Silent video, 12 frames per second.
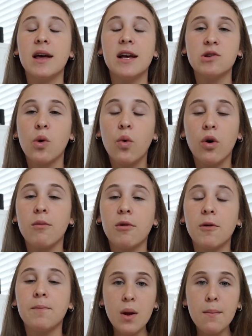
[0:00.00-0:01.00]
It's
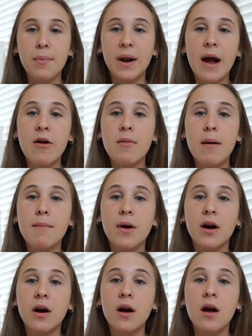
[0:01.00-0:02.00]
horrible. But I
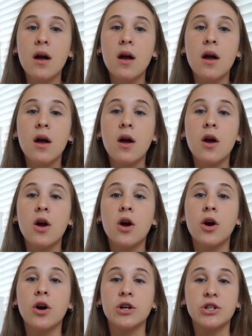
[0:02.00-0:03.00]
remember
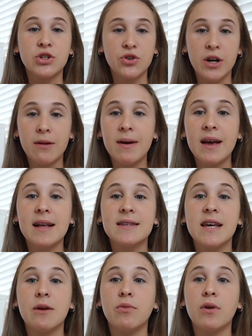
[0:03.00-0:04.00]
her screaming and
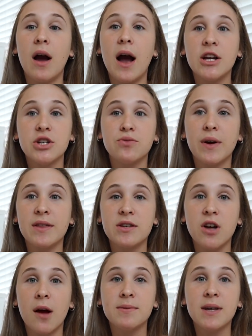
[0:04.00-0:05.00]
saying, I just ran the
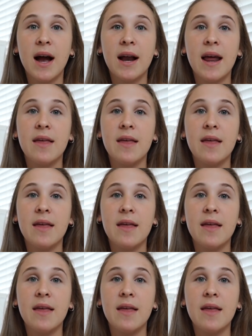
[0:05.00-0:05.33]
stop sign.